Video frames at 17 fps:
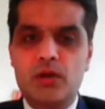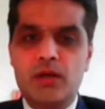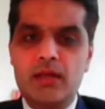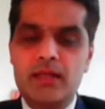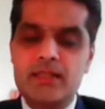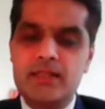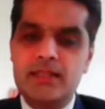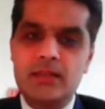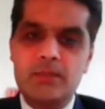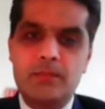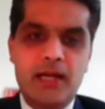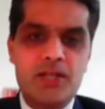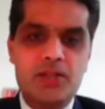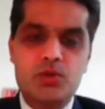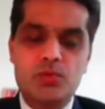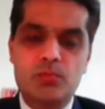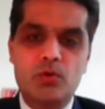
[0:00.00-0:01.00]
to earnings and the
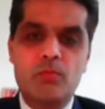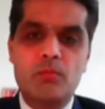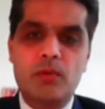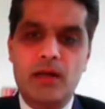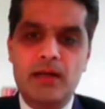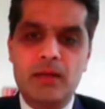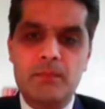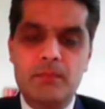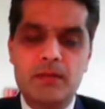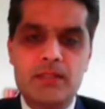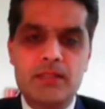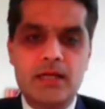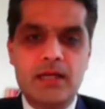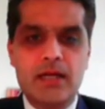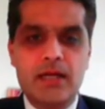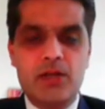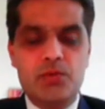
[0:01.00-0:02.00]
price to book multiples.
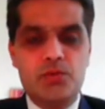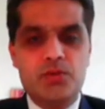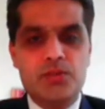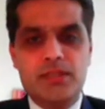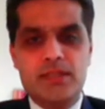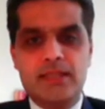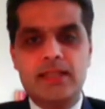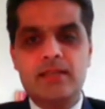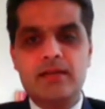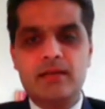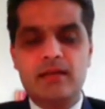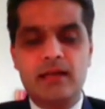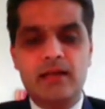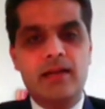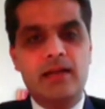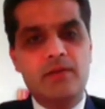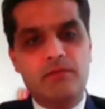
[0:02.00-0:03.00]
You just see the
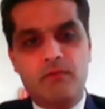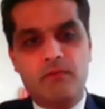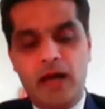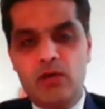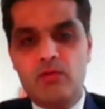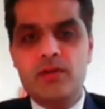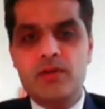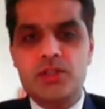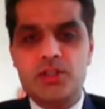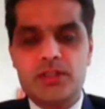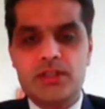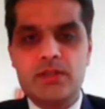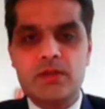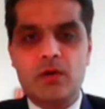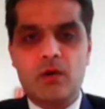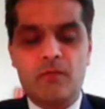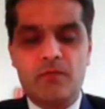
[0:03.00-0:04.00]
relative
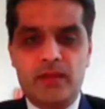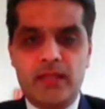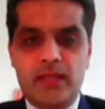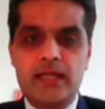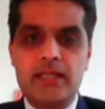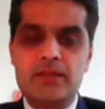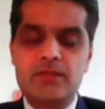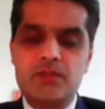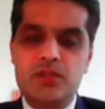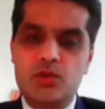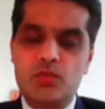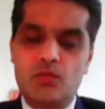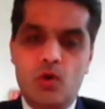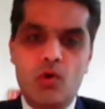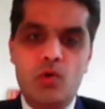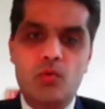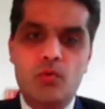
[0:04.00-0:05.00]
valuations of things which you
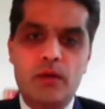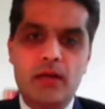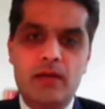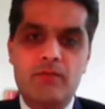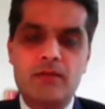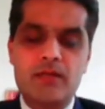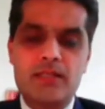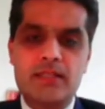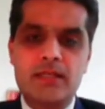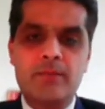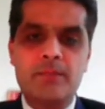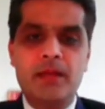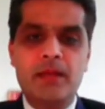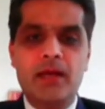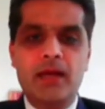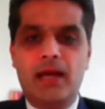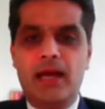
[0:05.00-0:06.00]
want to invest in,
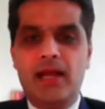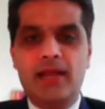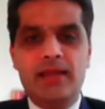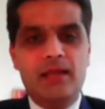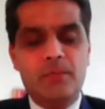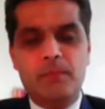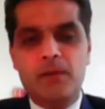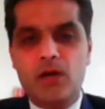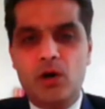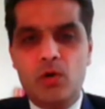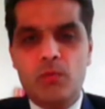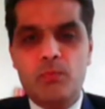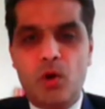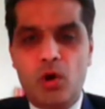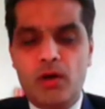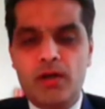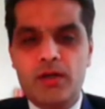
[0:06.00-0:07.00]
and then pick
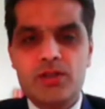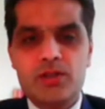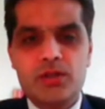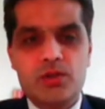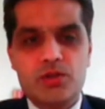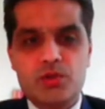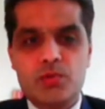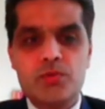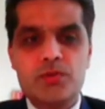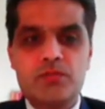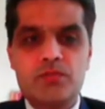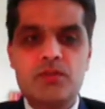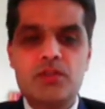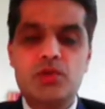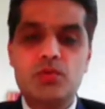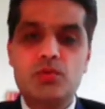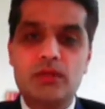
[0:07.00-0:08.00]
out pockets or zones
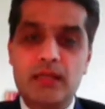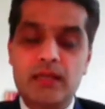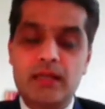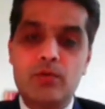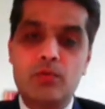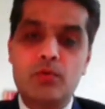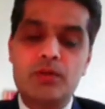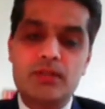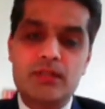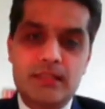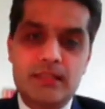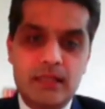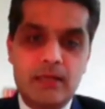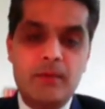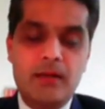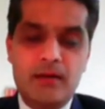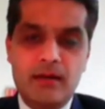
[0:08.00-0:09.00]
which you think would
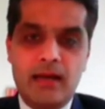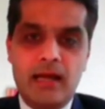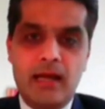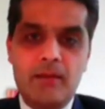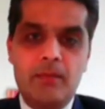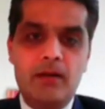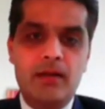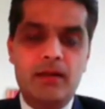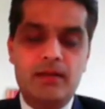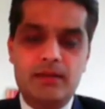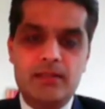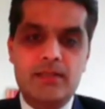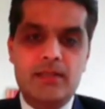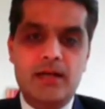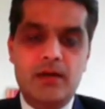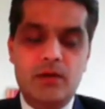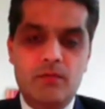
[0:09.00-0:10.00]
still be reliable in
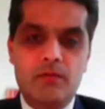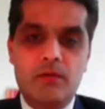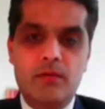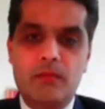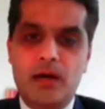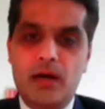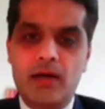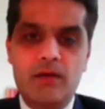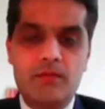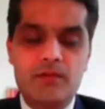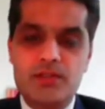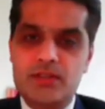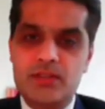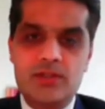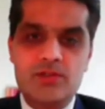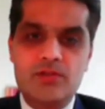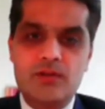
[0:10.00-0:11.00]
this kind of a market,
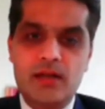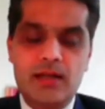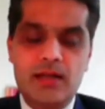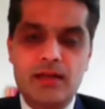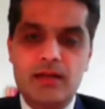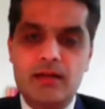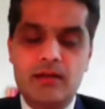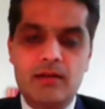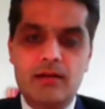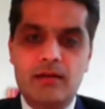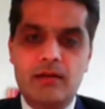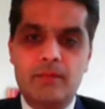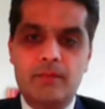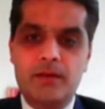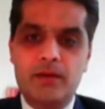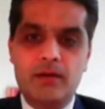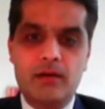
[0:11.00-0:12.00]
which is just running
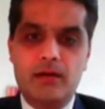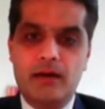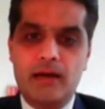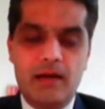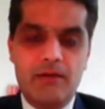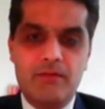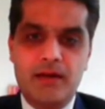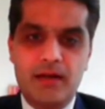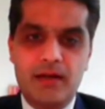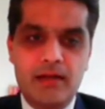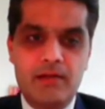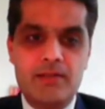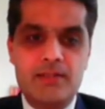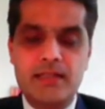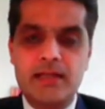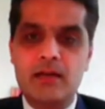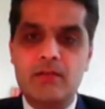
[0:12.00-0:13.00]
every
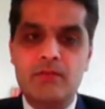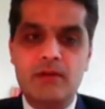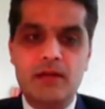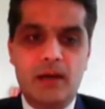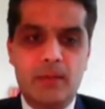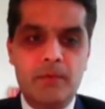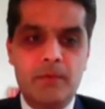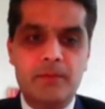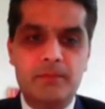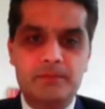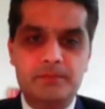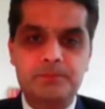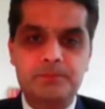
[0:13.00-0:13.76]
day single way up.